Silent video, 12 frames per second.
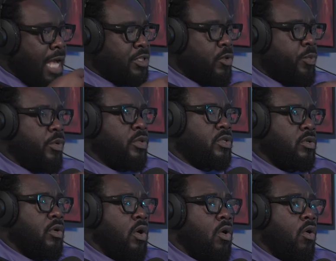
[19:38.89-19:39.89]
as opposed
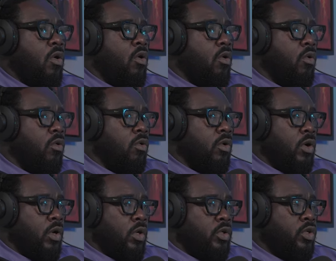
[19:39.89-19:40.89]
to,
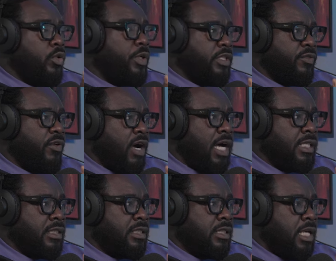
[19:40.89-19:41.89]
do it for
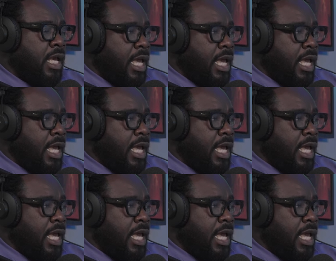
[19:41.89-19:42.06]
us.